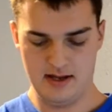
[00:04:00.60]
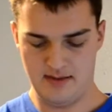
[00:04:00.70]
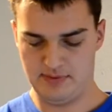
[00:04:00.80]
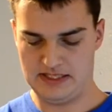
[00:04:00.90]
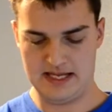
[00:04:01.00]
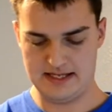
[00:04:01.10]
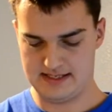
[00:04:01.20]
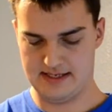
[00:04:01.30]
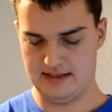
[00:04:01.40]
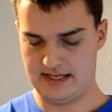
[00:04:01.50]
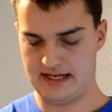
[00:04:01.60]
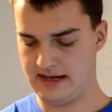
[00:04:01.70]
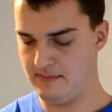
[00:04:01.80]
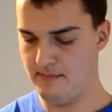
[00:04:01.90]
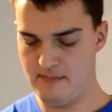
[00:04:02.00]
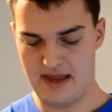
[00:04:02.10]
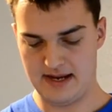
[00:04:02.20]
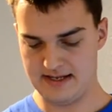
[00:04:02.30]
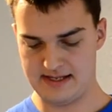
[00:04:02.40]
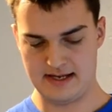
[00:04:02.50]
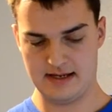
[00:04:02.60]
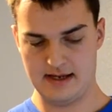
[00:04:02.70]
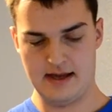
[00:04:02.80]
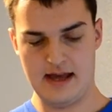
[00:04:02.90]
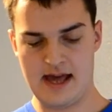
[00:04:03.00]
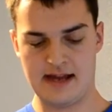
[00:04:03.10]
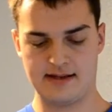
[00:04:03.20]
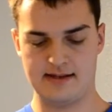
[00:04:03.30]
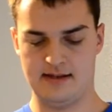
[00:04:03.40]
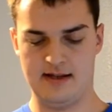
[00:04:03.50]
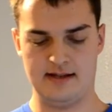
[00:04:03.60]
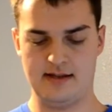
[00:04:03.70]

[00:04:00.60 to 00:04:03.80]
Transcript: it plays like an amazing, excellent